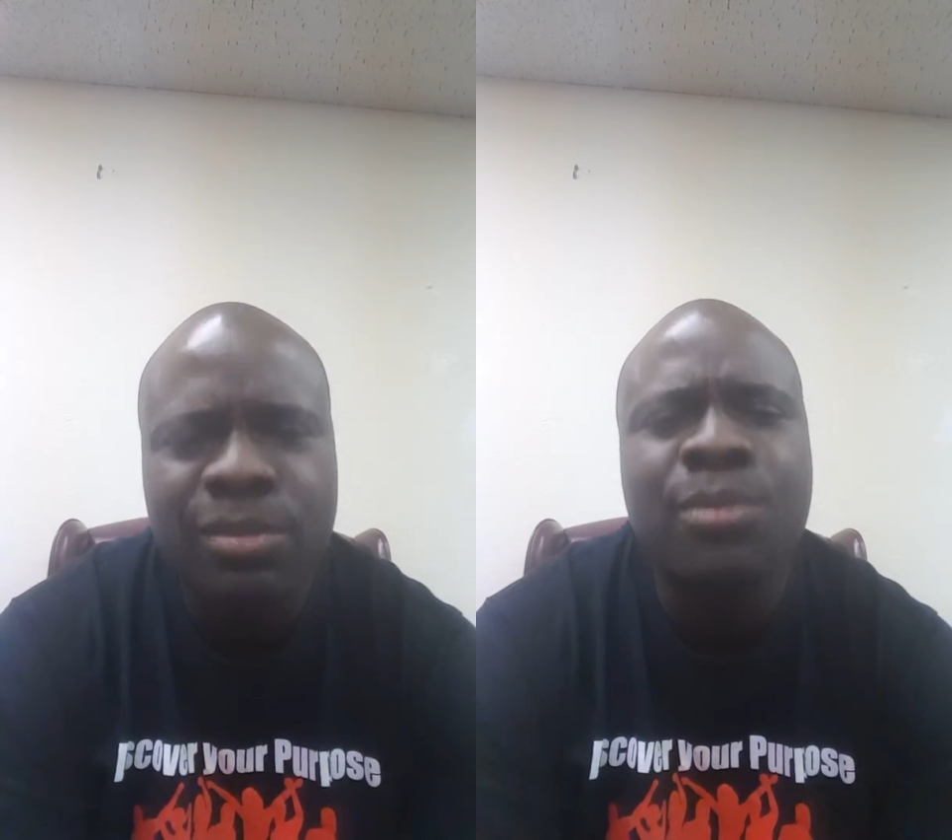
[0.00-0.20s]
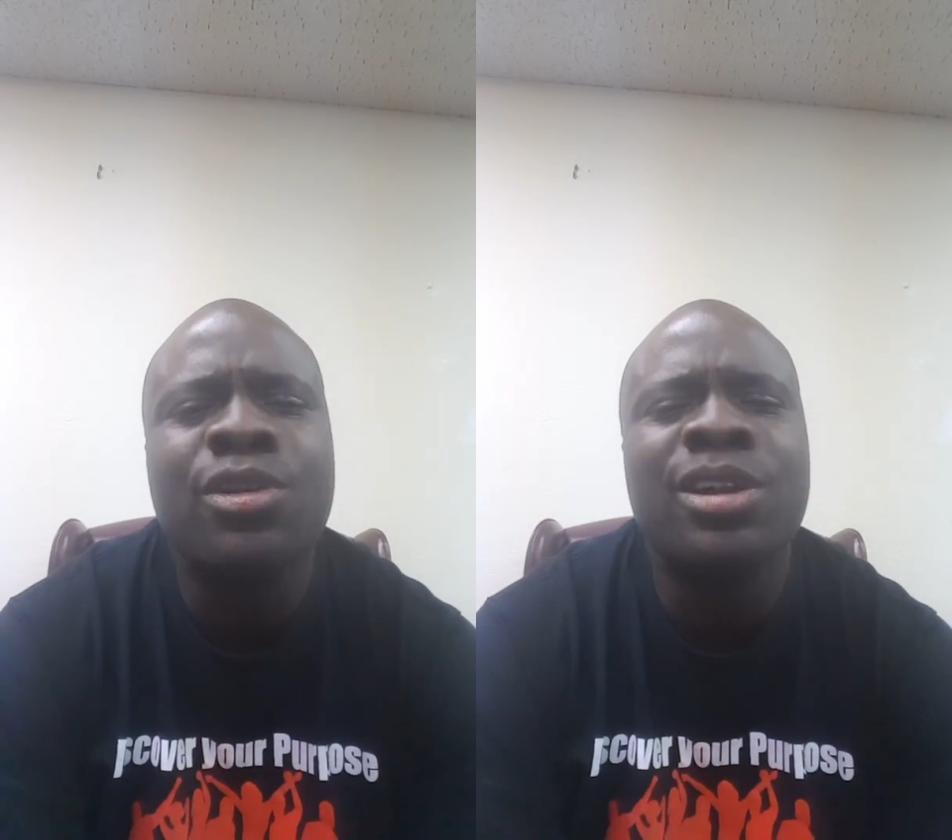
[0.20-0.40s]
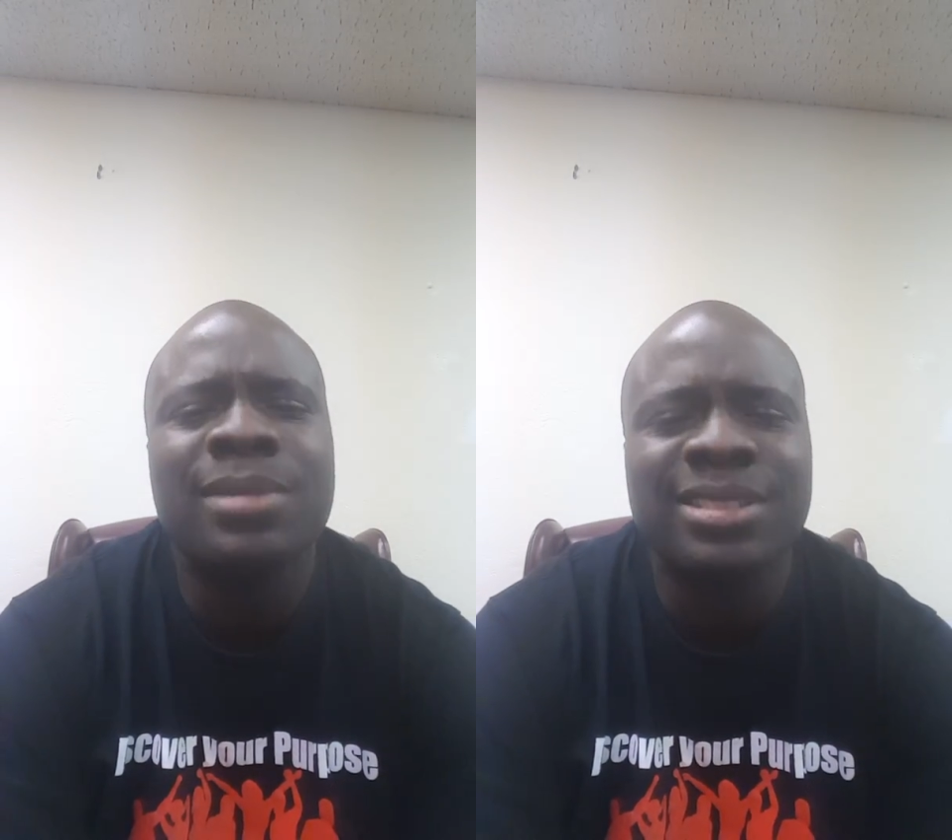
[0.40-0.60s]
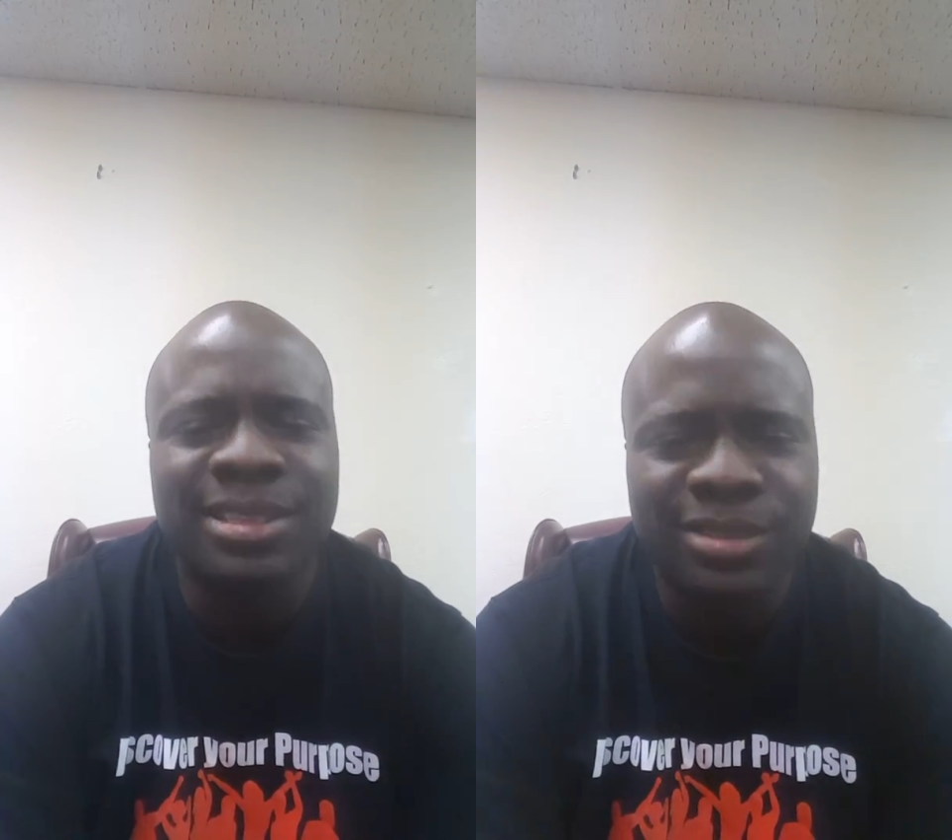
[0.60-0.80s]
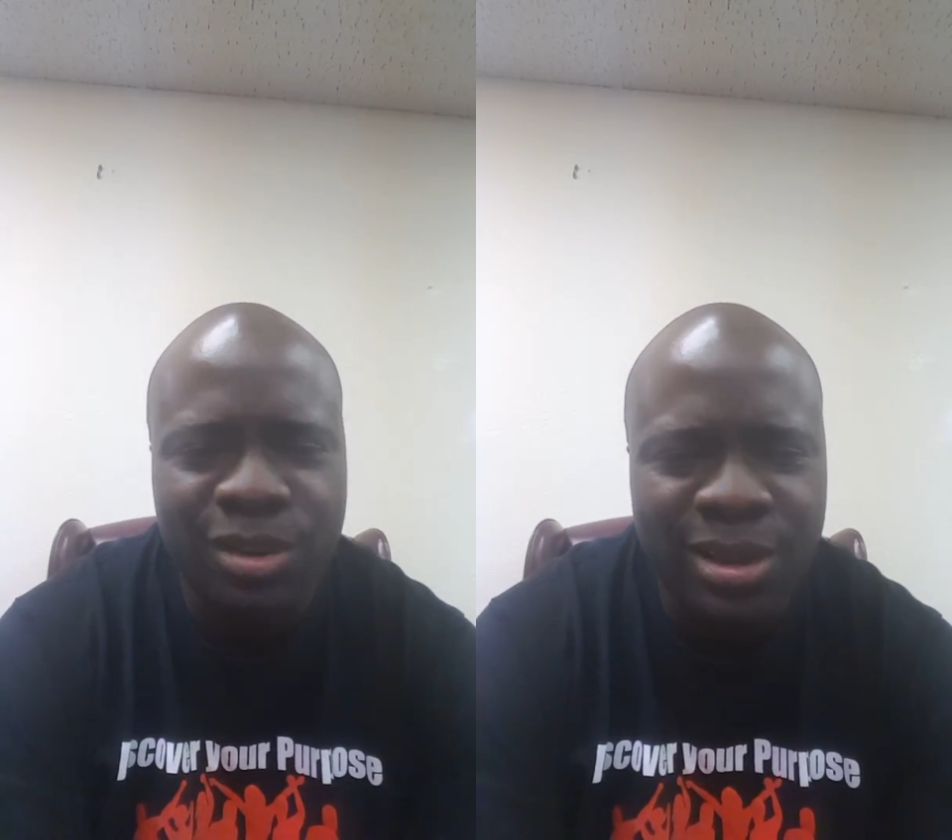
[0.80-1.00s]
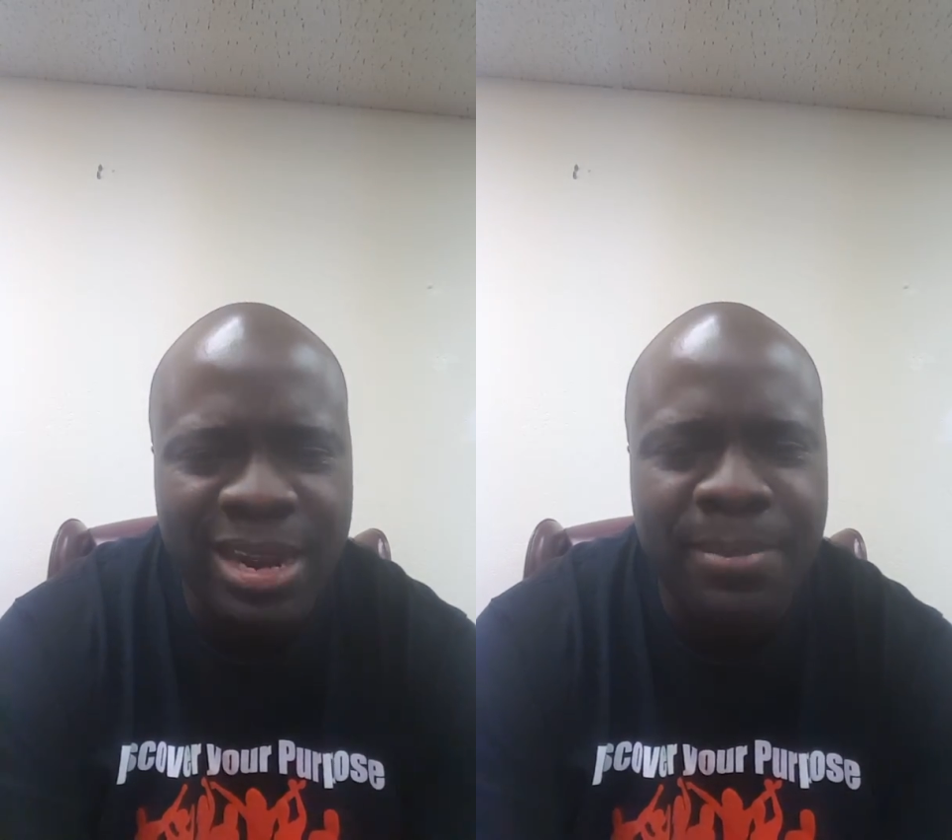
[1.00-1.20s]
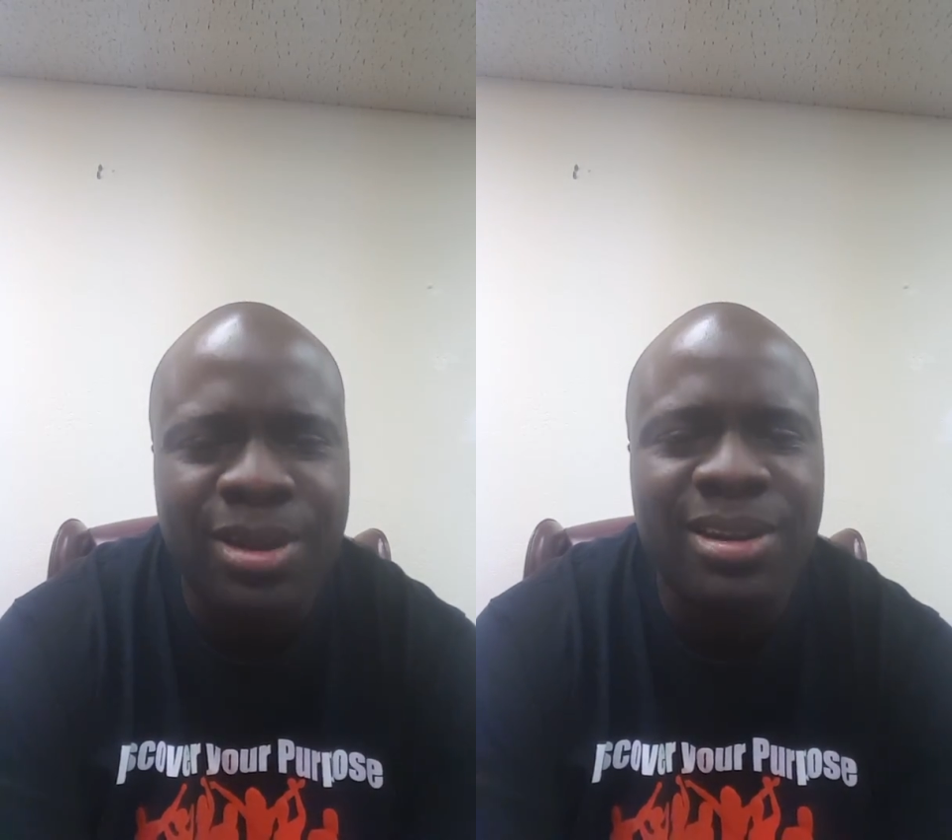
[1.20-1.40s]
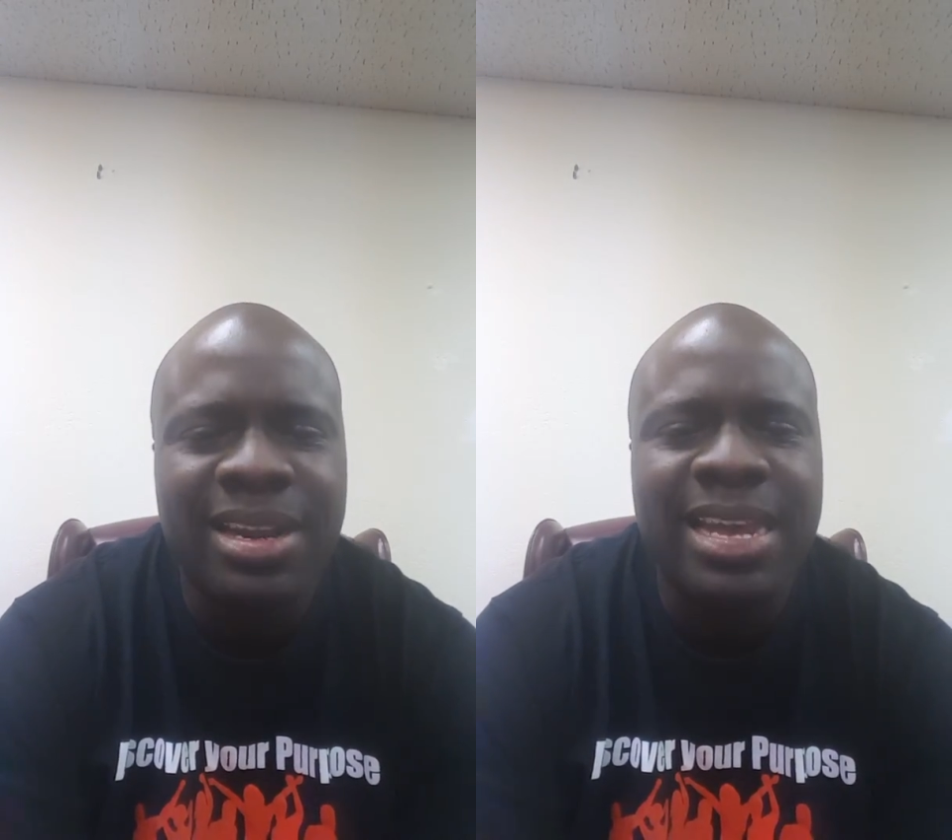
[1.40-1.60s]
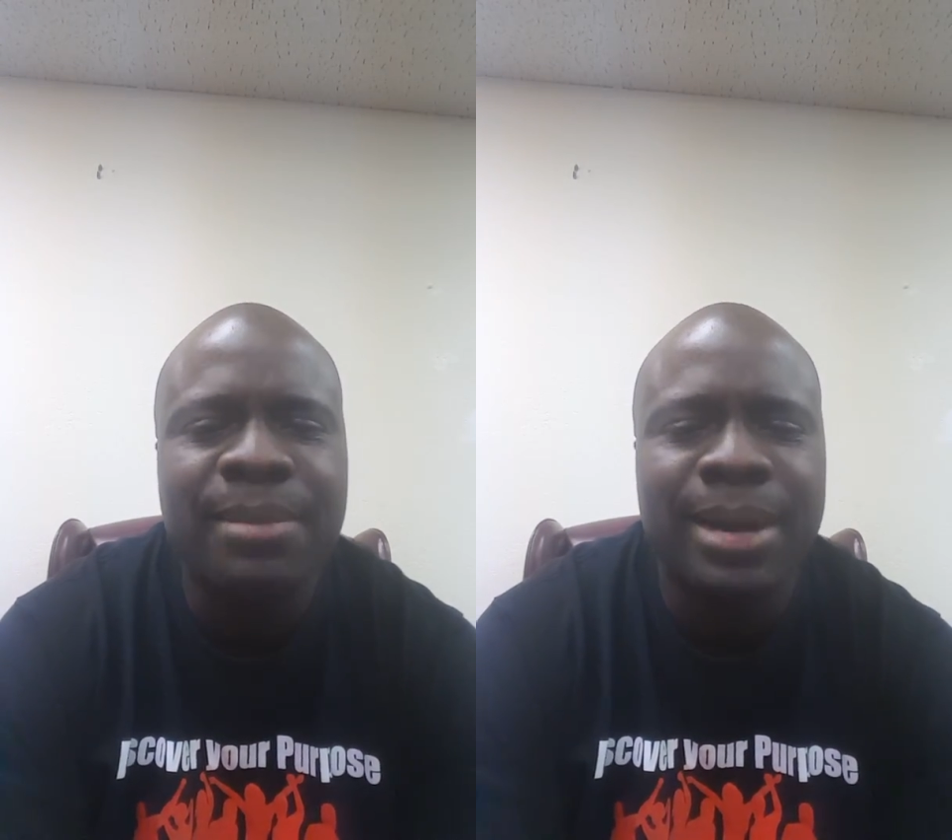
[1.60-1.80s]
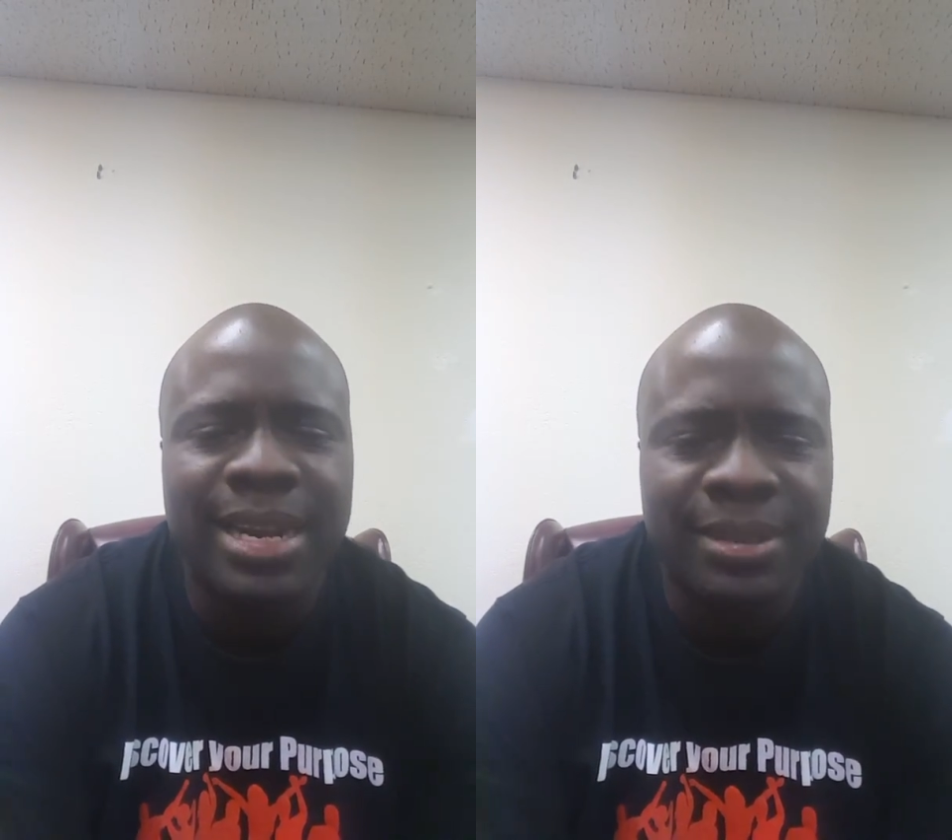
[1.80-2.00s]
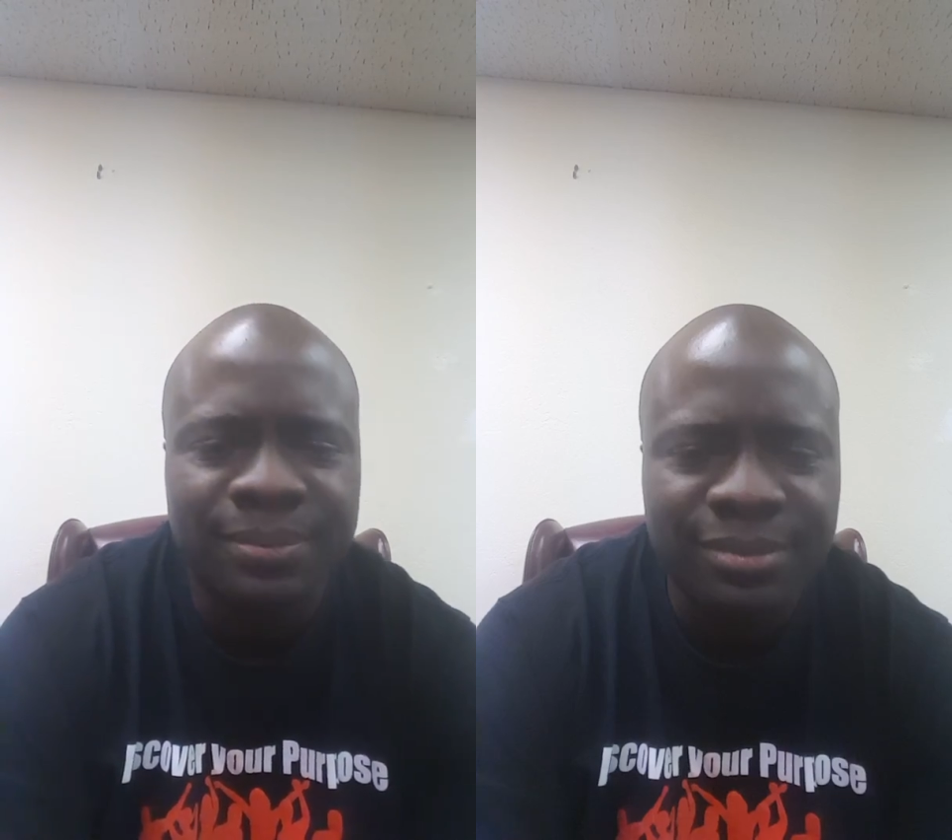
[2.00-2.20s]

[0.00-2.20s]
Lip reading: My brother, my sister, you're not better than anybody.